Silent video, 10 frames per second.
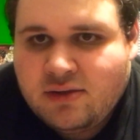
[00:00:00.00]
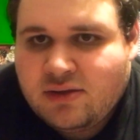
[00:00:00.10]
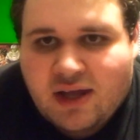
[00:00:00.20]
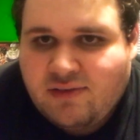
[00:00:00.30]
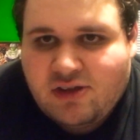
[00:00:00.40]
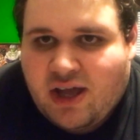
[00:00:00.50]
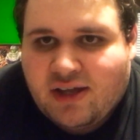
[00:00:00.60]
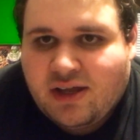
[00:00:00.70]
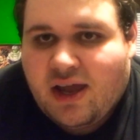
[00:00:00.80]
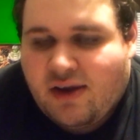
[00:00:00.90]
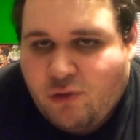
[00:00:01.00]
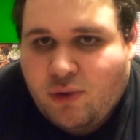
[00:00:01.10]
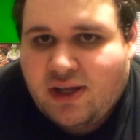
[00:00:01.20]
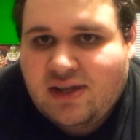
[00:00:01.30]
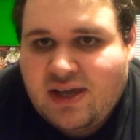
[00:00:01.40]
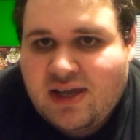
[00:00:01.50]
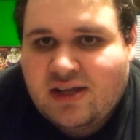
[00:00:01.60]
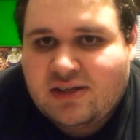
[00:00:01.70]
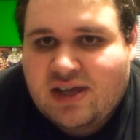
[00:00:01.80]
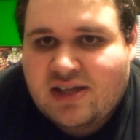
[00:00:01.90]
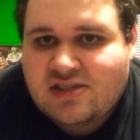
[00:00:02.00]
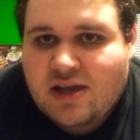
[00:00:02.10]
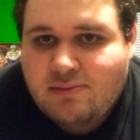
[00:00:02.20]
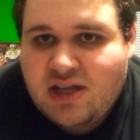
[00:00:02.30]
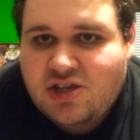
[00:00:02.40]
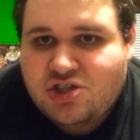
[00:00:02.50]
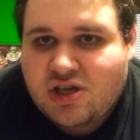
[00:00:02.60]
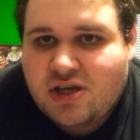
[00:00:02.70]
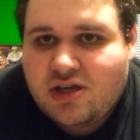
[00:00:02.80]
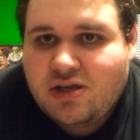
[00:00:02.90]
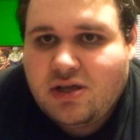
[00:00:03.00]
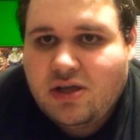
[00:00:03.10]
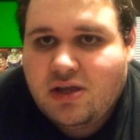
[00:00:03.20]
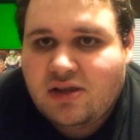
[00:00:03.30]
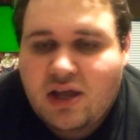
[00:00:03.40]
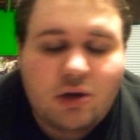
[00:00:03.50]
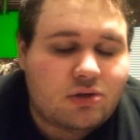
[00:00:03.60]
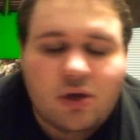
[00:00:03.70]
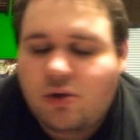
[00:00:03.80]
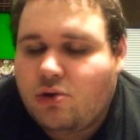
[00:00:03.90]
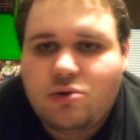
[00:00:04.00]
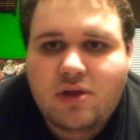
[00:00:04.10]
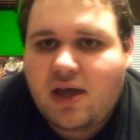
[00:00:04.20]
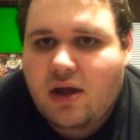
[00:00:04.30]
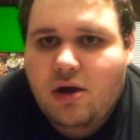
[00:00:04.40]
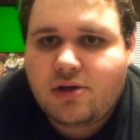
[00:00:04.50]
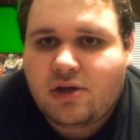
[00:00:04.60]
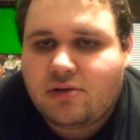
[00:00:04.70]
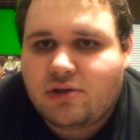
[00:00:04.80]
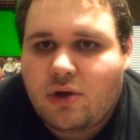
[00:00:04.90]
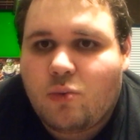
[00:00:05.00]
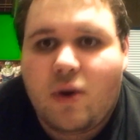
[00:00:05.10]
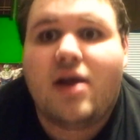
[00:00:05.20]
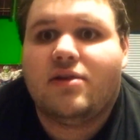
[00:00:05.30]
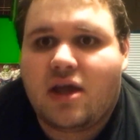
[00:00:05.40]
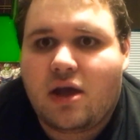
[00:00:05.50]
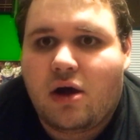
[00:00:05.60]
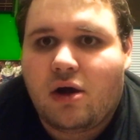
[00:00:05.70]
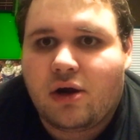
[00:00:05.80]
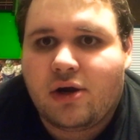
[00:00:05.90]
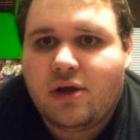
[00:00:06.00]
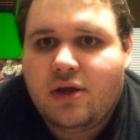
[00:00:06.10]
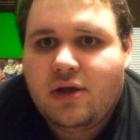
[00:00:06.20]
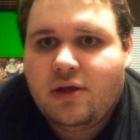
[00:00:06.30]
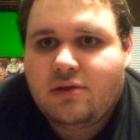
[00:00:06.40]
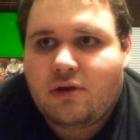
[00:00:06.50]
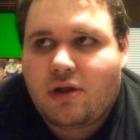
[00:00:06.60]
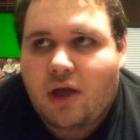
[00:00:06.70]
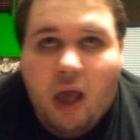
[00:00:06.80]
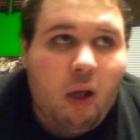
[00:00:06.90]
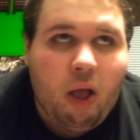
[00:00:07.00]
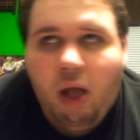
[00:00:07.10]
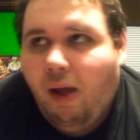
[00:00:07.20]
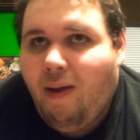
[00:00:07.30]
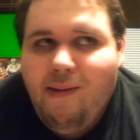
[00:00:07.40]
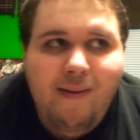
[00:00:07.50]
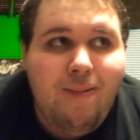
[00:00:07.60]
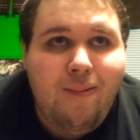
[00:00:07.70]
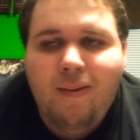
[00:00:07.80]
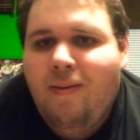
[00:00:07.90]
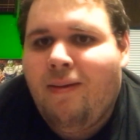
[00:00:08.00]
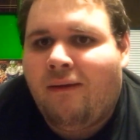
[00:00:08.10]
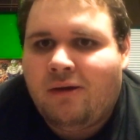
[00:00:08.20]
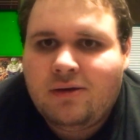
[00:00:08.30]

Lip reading: Not even lying. Everyone at the end gets amnesia. They don't know who they are, don't know where they are. They're all like, ugh.